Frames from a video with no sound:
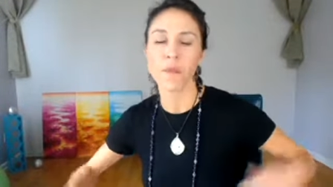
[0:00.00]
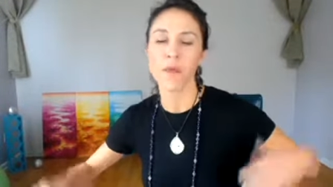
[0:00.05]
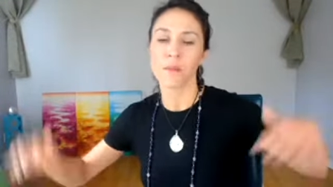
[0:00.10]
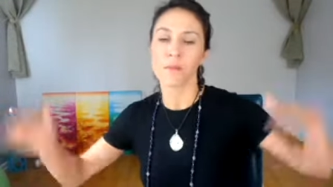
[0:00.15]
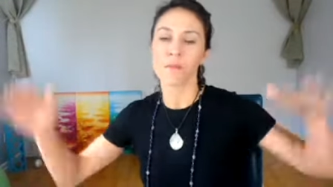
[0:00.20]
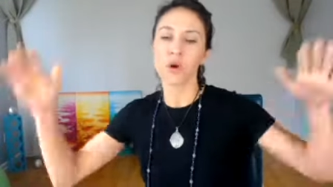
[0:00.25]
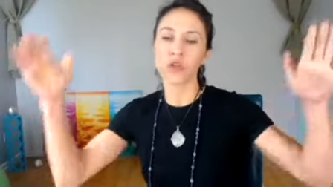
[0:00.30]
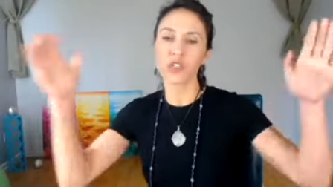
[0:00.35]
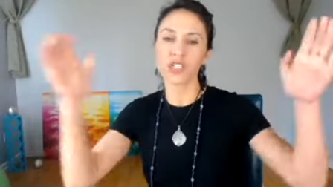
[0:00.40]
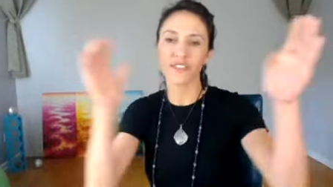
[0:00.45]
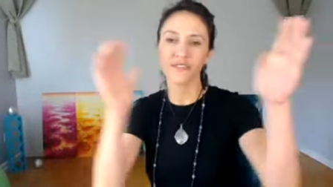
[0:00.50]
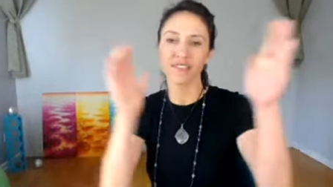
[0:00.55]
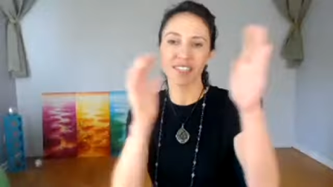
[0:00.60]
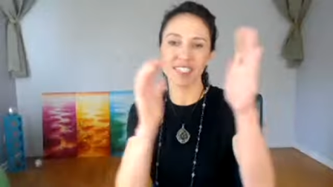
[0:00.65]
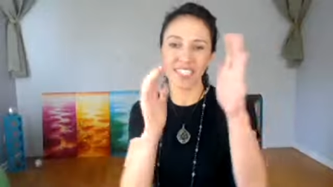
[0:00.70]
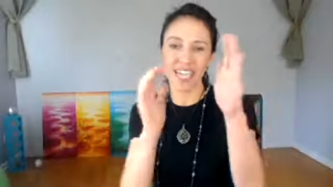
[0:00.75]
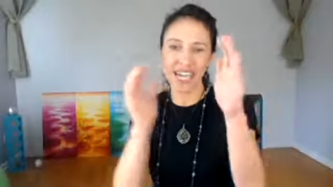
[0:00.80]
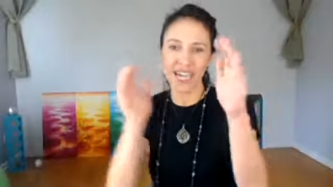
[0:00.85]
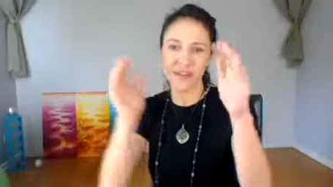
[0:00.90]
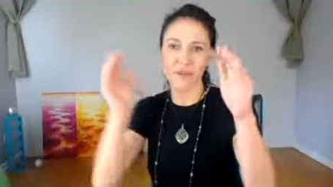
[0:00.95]
Most of the
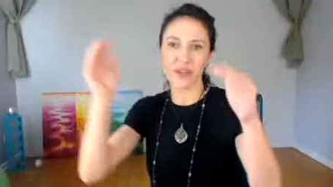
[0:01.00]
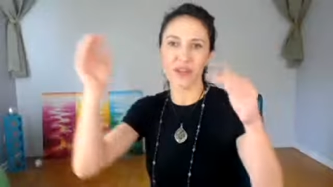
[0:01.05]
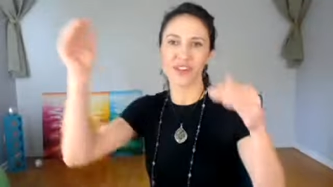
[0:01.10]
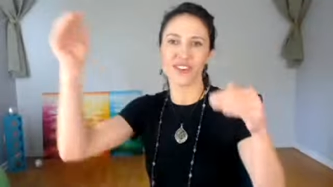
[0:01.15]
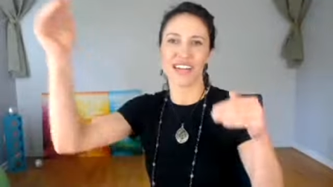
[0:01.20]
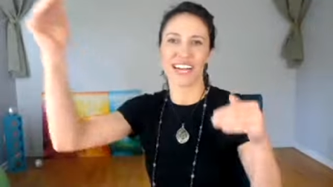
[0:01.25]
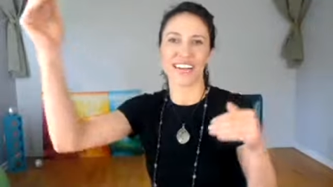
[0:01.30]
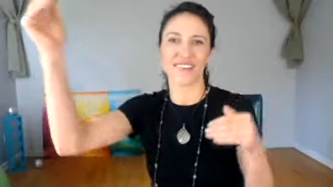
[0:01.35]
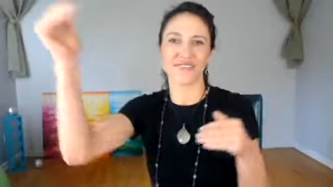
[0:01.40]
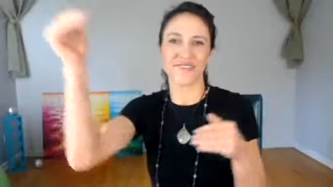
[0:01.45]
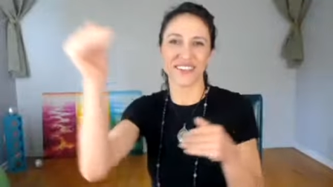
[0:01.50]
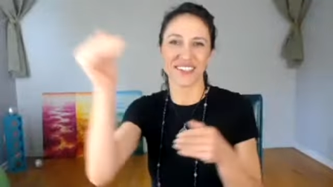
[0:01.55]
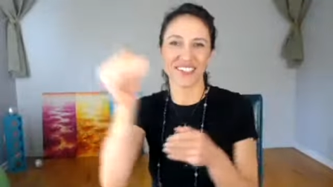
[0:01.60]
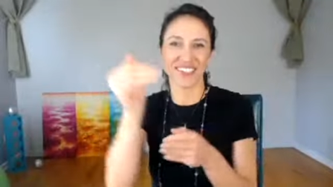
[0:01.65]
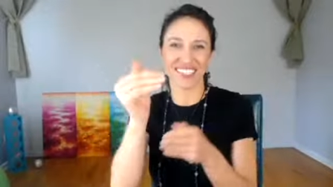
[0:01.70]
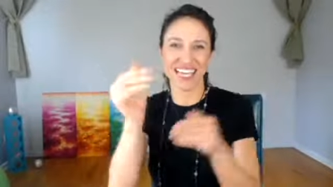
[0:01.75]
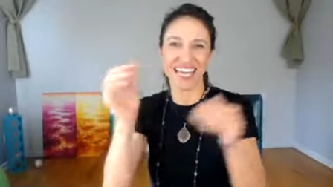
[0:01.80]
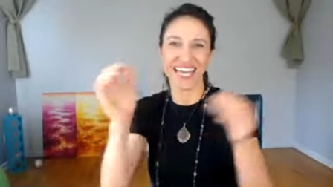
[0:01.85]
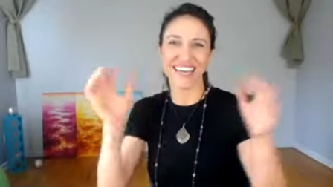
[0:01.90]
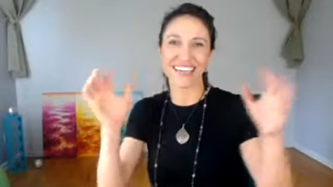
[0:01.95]
time it'll kind of whittle
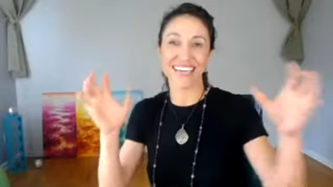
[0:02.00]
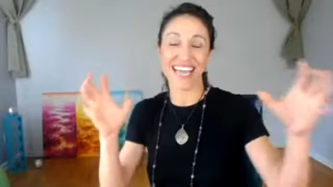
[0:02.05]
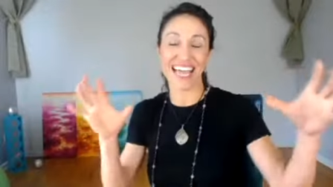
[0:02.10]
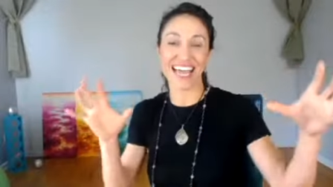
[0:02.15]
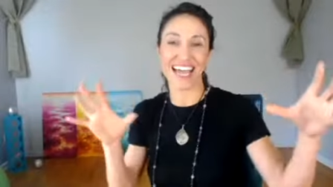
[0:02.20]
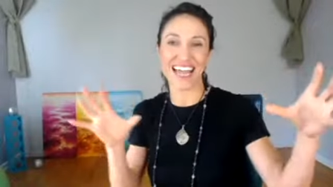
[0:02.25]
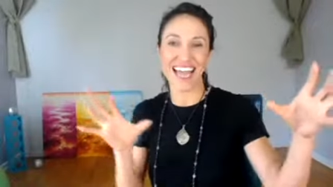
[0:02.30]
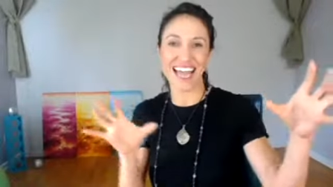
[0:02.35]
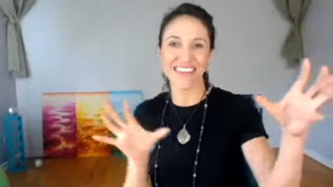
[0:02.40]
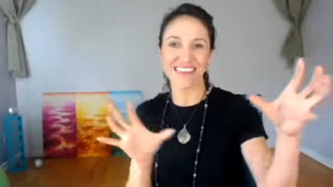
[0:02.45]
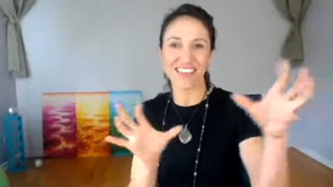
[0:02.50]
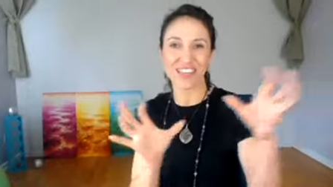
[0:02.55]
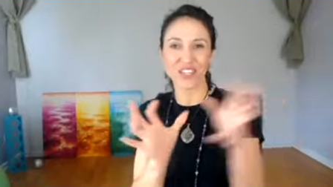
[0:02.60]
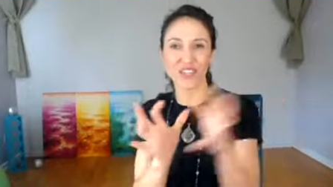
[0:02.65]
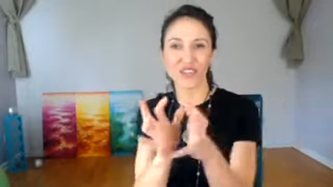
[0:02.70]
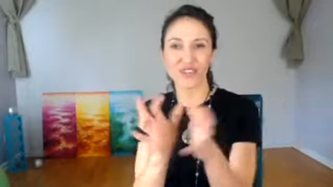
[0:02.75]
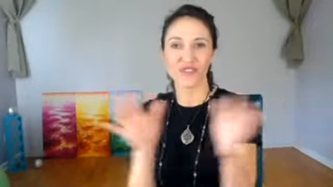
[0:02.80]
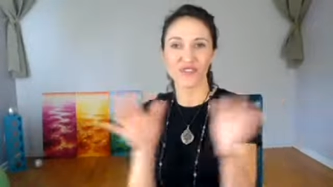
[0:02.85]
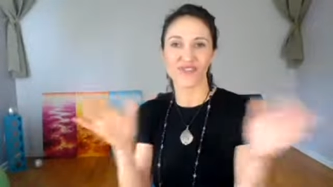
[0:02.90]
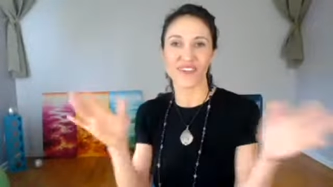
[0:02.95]
down and then
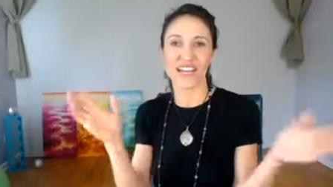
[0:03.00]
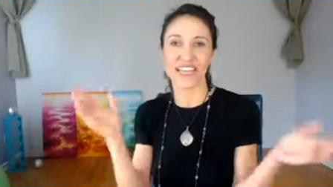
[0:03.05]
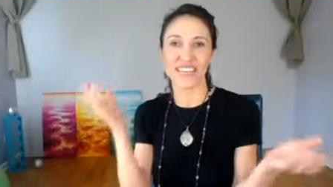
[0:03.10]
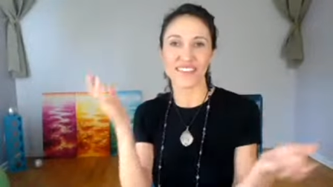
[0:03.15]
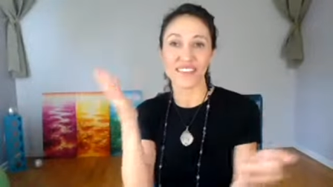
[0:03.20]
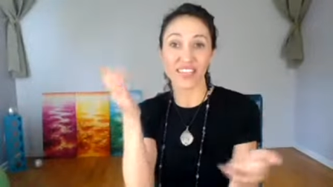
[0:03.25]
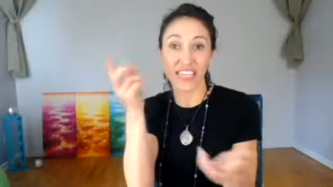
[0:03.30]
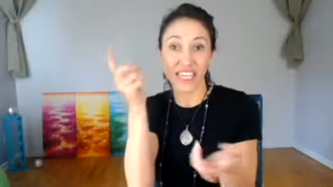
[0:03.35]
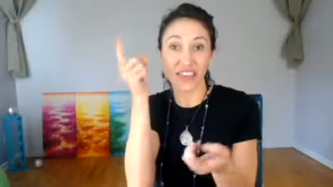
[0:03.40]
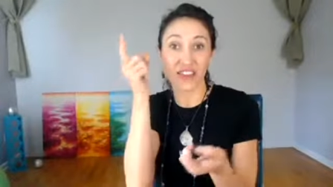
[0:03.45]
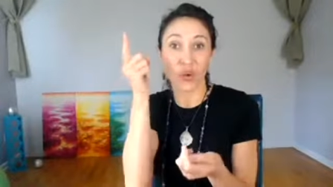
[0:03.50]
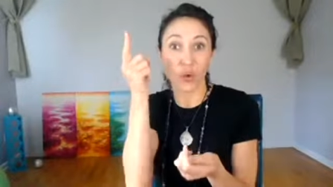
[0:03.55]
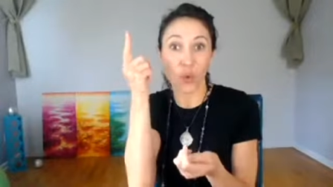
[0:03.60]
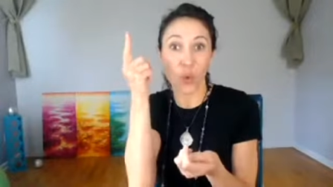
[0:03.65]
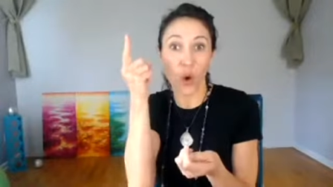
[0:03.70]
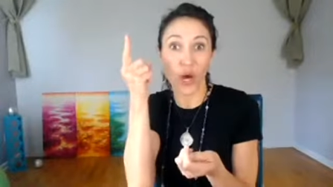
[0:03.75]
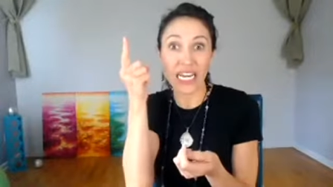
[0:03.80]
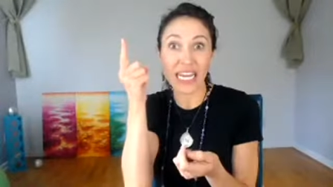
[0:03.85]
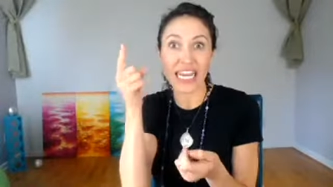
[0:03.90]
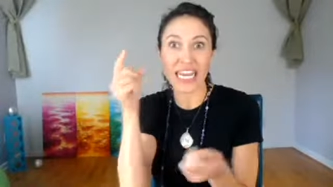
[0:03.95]
you'll find the like the
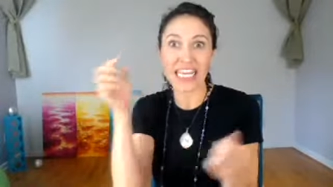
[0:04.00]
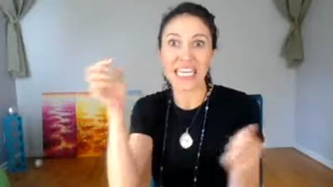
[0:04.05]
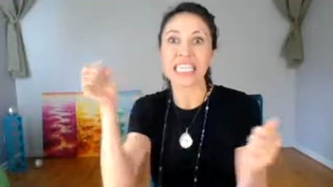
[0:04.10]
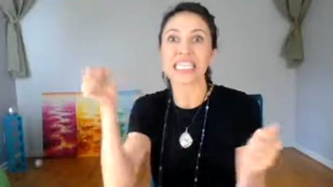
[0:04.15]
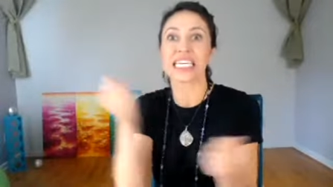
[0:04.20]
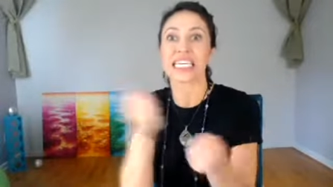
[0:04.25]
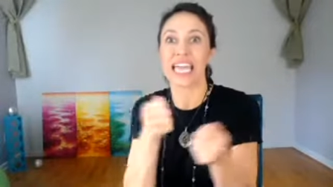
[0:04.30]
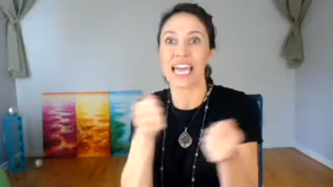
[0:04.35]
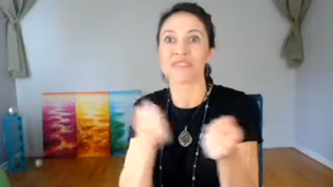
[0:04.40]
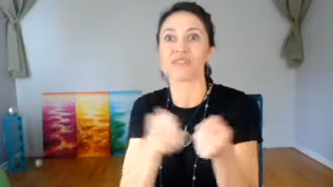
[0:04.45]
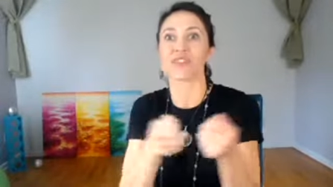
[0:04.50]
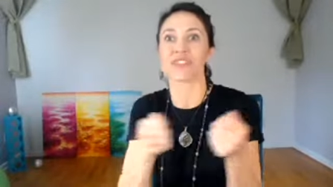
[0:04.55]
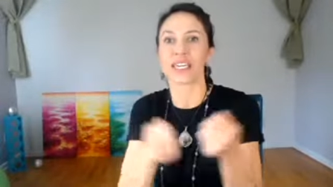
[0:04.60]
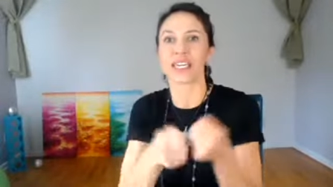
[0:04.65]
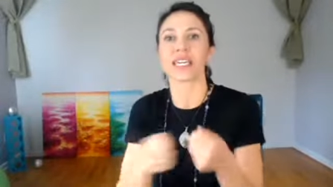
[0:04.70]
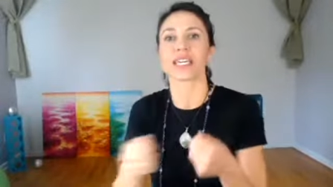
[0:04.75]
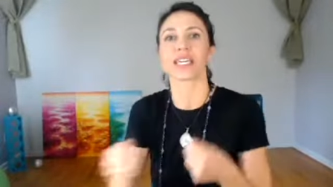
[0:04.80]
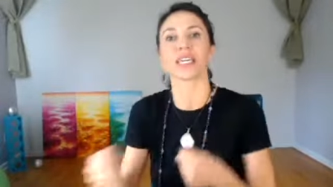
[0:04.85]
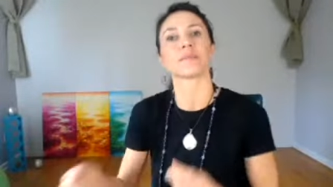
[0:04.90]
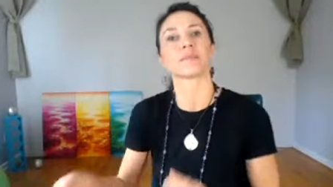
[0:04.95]
one thing that everything
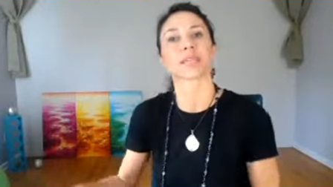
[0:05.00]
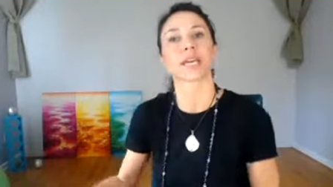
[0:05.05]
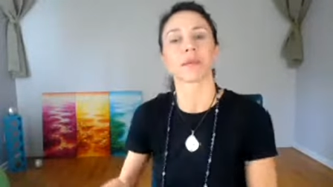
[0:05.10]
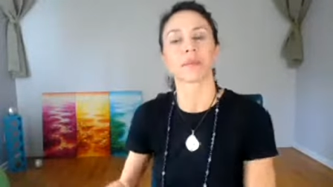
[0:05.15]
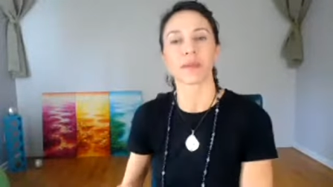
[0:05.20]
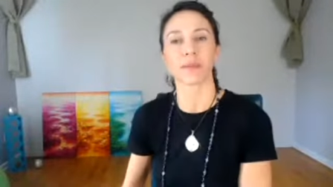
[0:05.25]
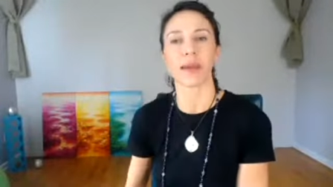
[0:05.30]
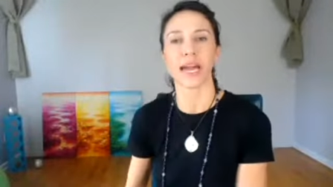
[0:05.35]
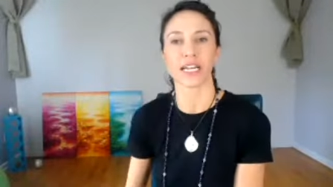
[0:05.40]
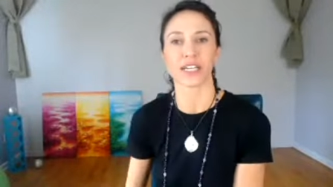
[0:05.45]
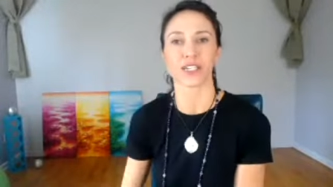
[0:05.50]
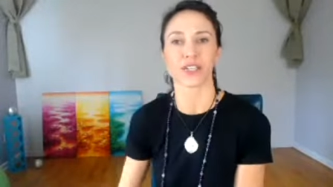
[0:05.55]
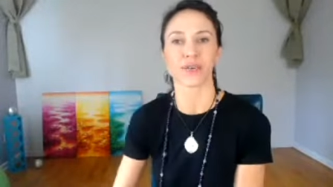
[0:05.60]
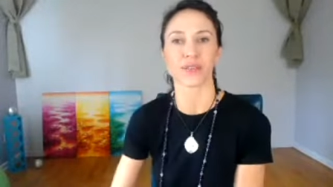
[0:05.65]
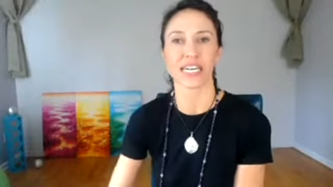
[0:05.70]
keeps coming back to.